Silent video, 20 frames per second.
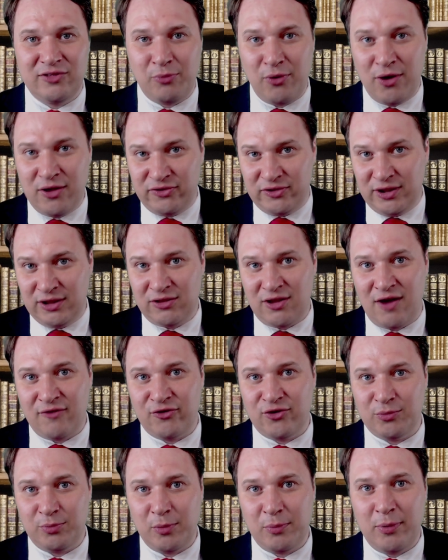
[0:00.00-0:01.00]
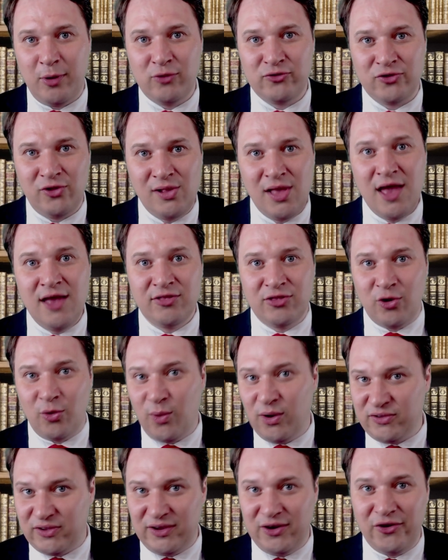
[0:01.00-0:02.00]
The president offered a proposal, there
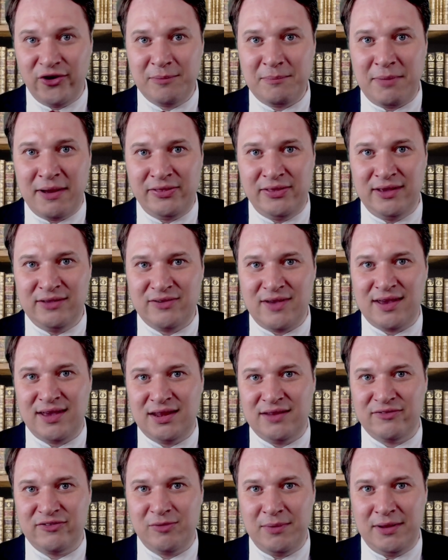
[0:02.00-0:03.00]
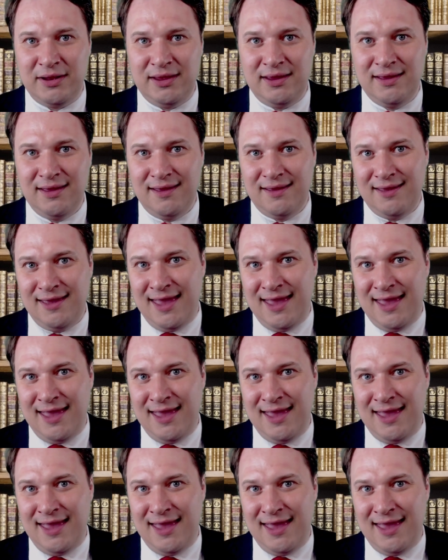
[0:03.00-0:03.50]
was a hearing by the executive committee,